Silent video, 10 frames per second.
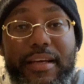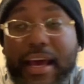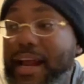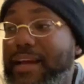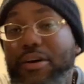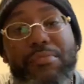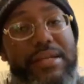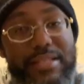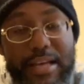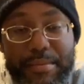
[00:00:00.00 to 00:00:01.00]
and I know my
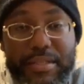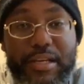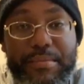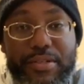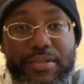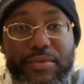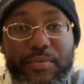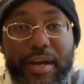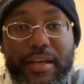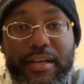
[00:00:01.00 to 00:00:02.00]
time is coming soon,
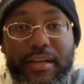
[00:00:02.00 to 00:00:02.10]
right?